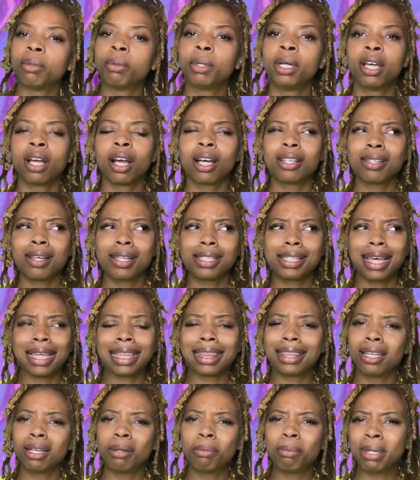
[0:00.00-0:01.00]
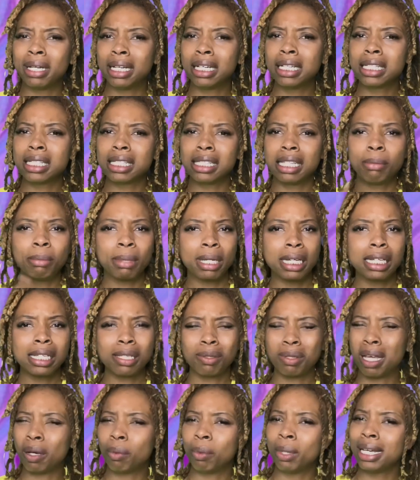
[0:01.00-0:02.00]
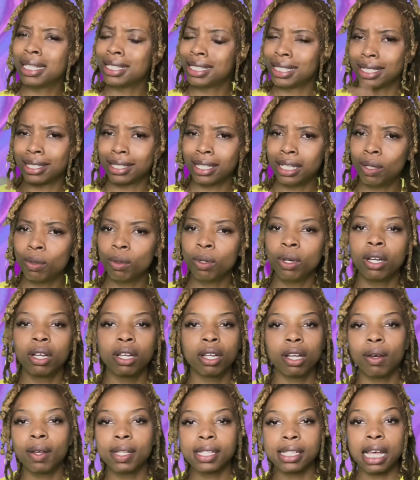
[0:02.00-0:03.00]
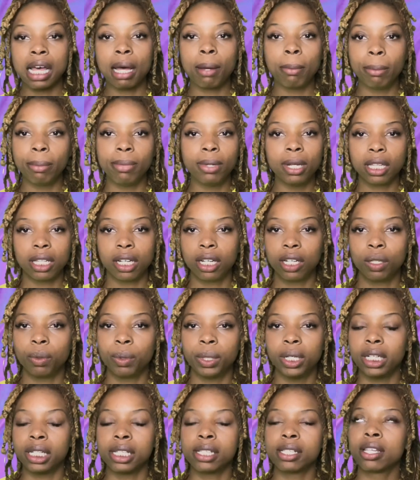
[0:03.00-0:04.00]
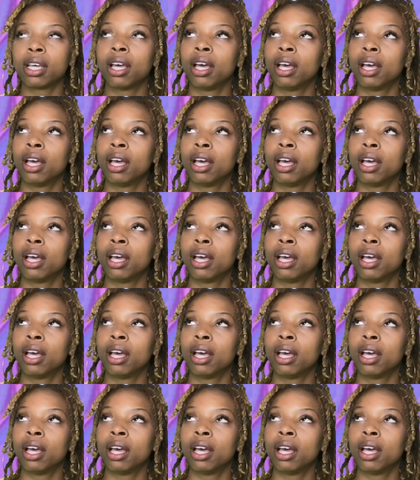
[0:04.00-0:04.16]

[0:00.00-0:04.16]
Because I was like, them, us, them, us. Like, what? Is it a sequel? Whole time, nothing to do with us.